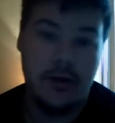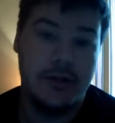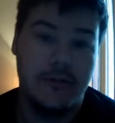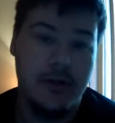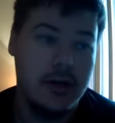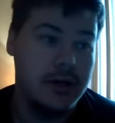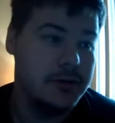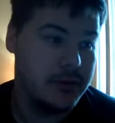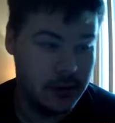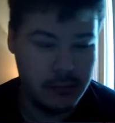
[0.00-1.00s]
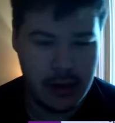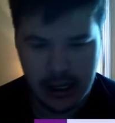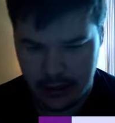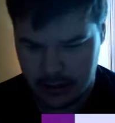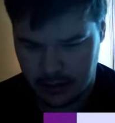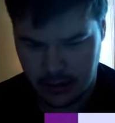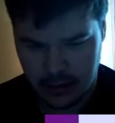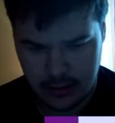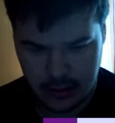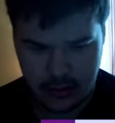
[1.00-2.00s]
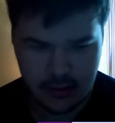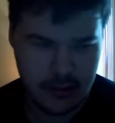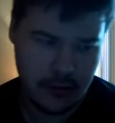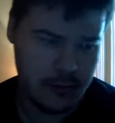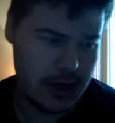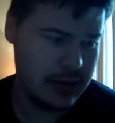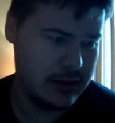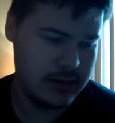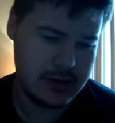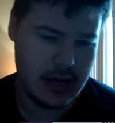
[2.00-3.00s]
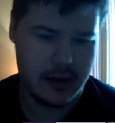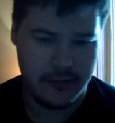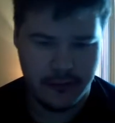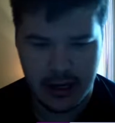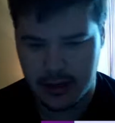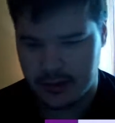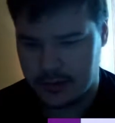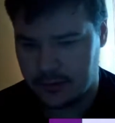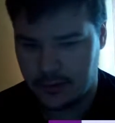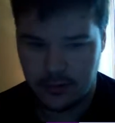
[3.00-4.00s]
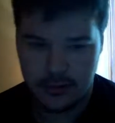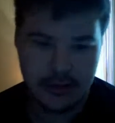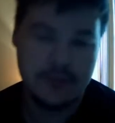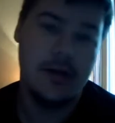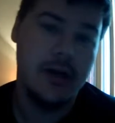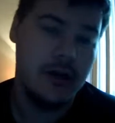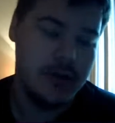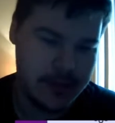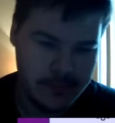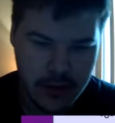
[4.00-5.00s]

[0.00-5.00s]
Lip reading: Which, if it is, goodbye the entire financial world as we know it.